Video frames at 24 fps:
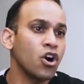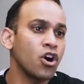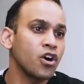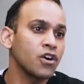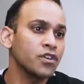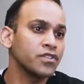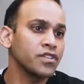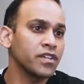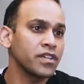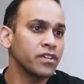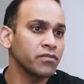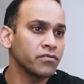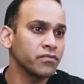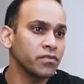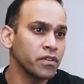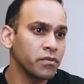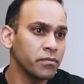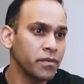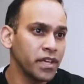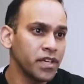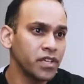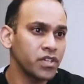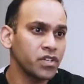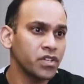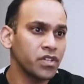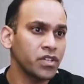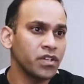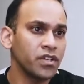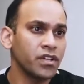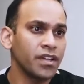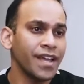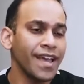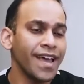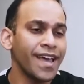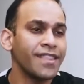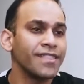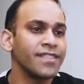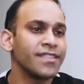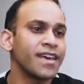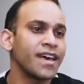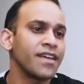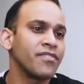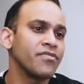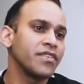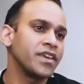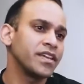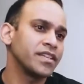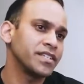cause inflammation, and
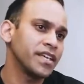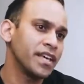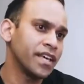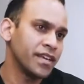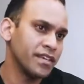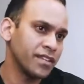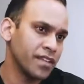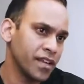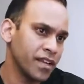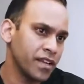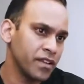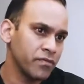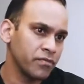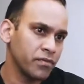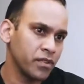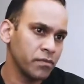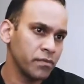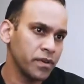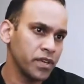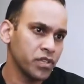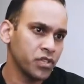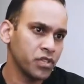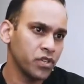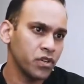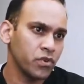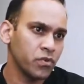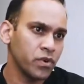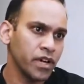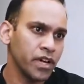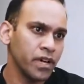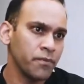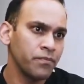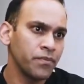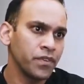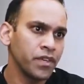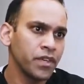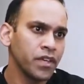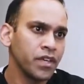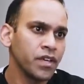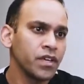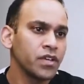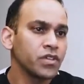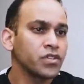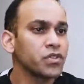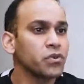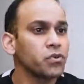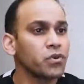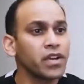then they take that inflammation away.
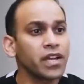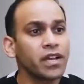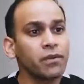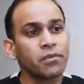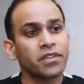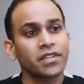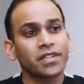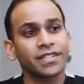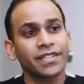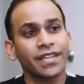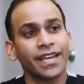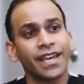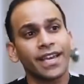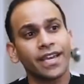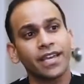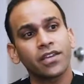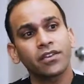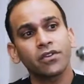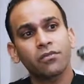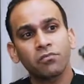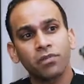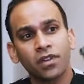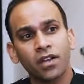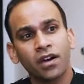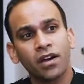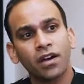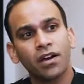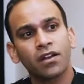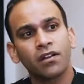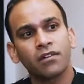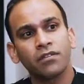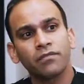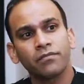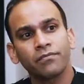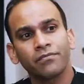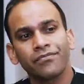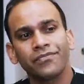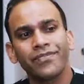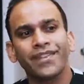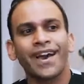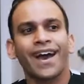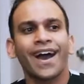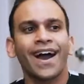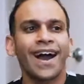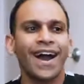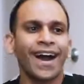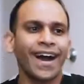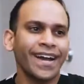So we're able to take your blood,
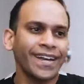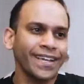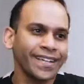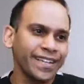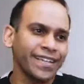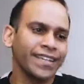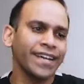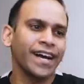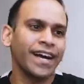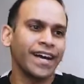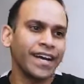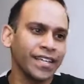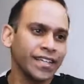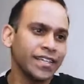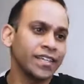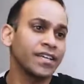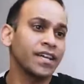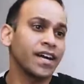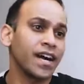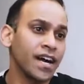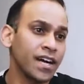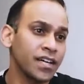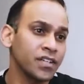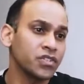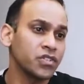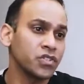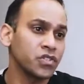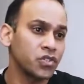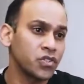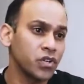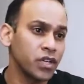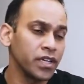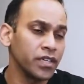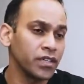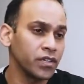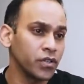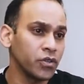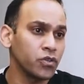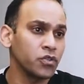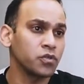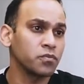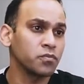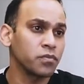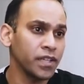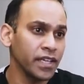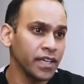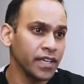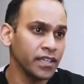highly, highly concentrate
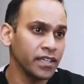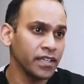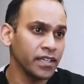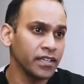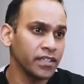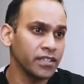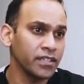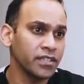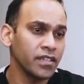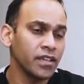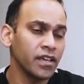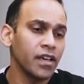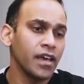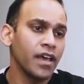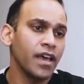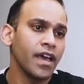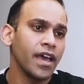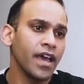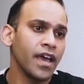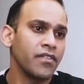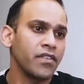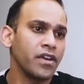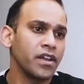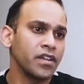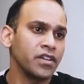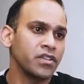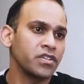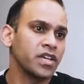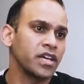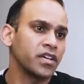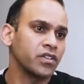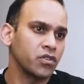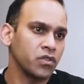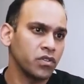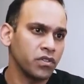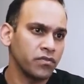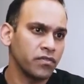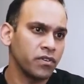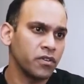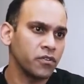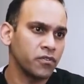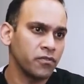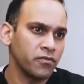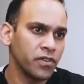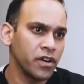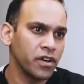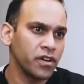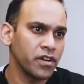those platelets, and then inject those
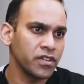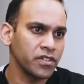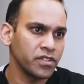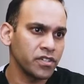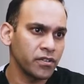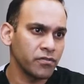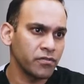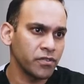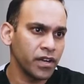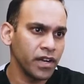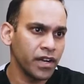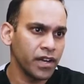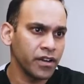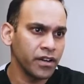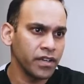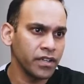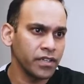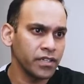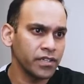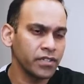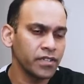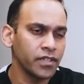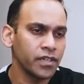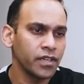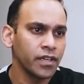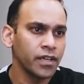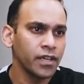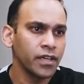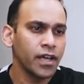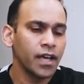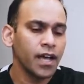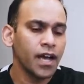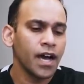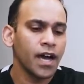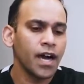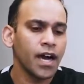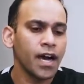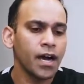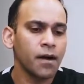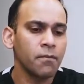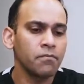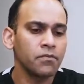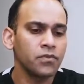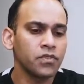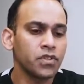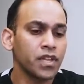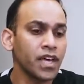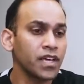into various different areas. Sure.
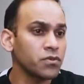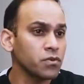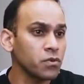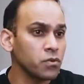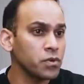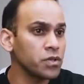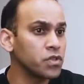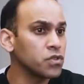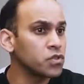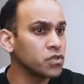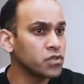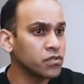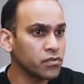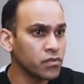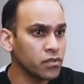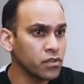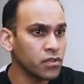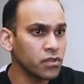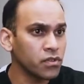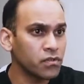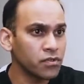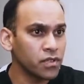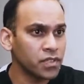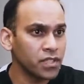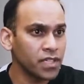So that's what we used for